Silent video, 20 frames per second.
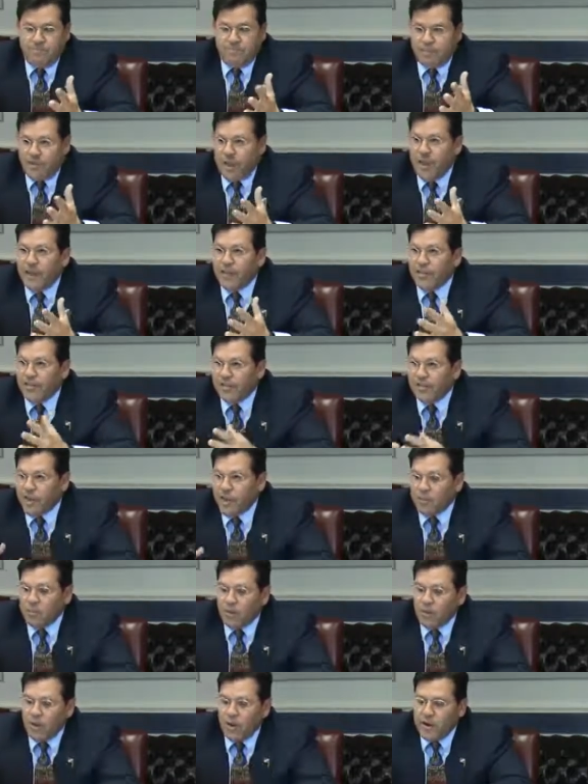kind of the
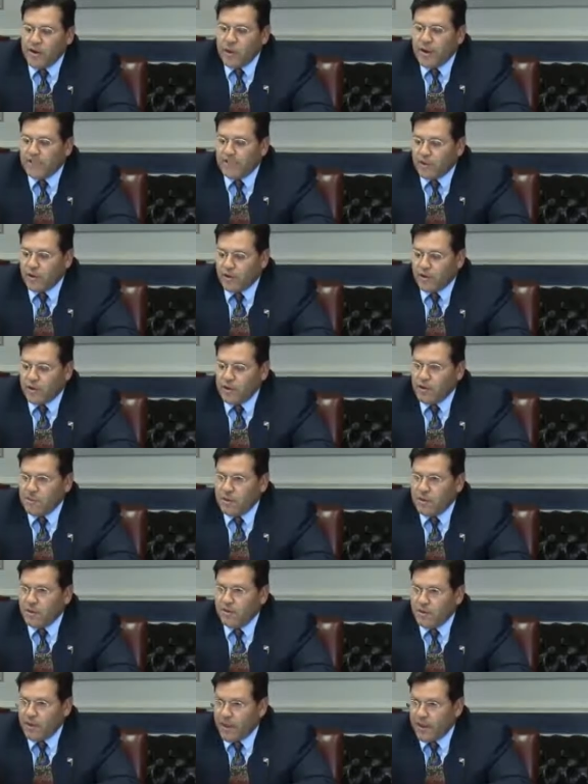same, although I didn't have to go to
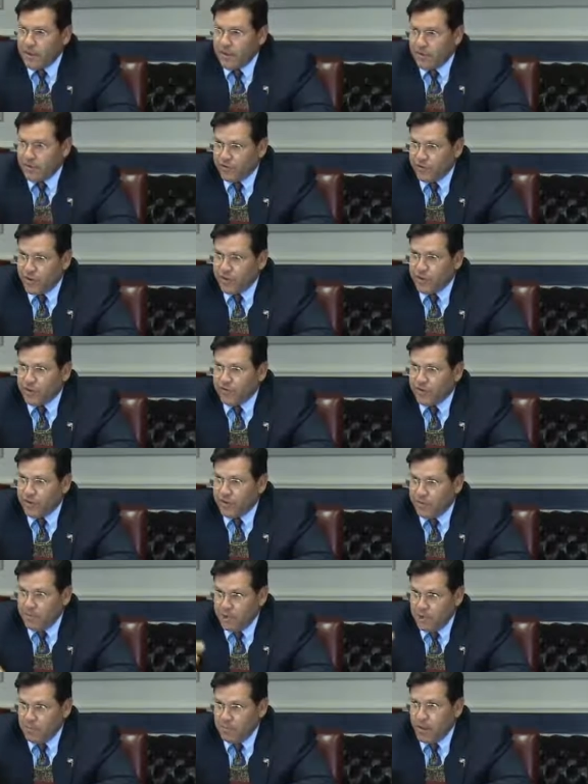committees. They had an executive
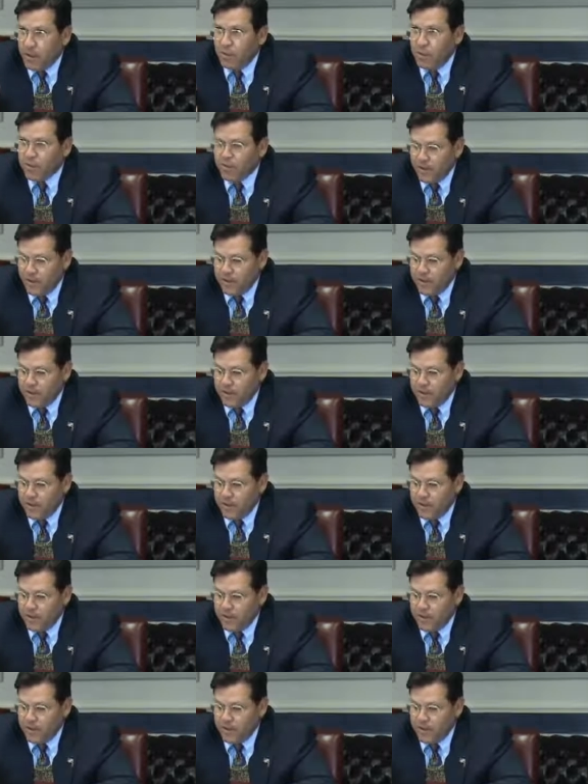committee I met with.